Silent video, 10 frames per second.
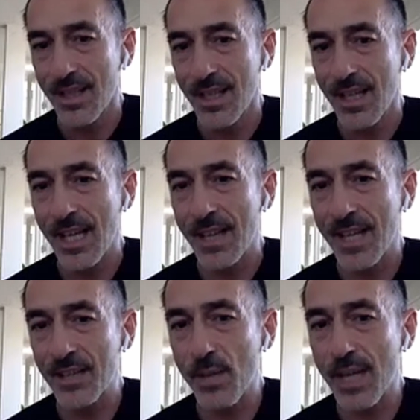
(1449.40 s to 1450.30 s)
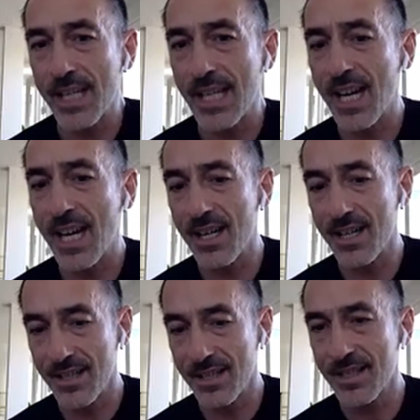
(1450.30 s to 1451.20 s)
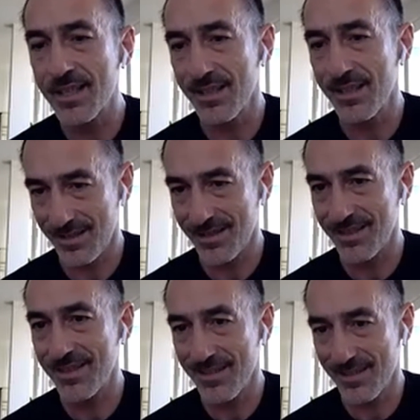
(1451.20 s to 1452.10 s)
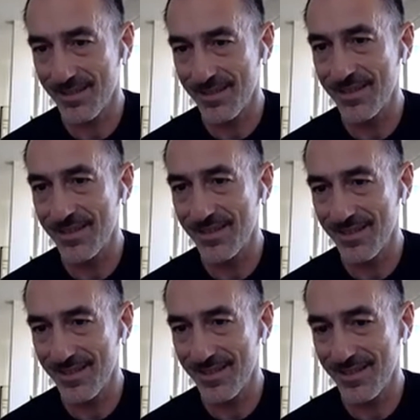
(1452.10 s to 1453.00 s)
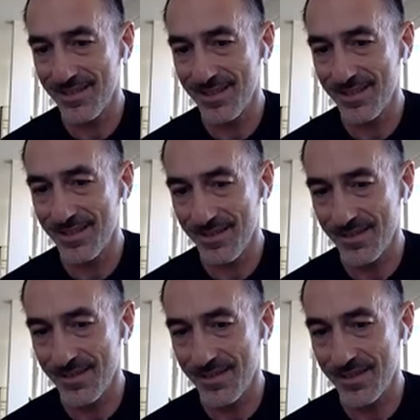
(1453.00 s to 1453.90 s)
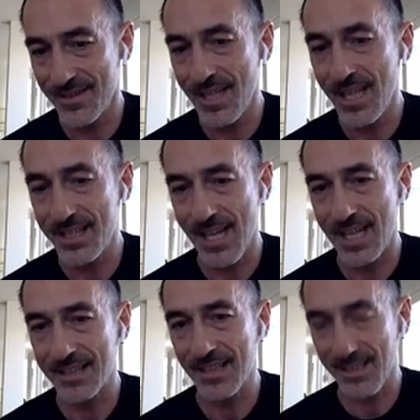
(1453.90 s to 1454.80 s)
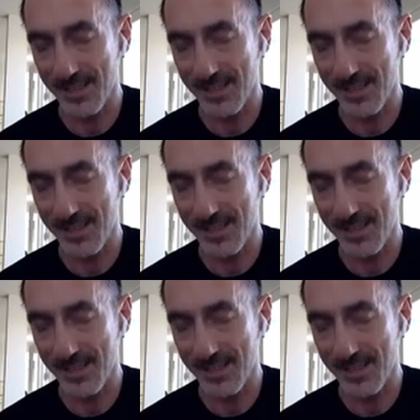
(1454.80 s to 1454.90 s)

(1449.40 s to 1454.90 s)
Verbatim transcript: Reverses, and that's why reverses that quite literally turns the table, so to speak. Exactly. Yeah.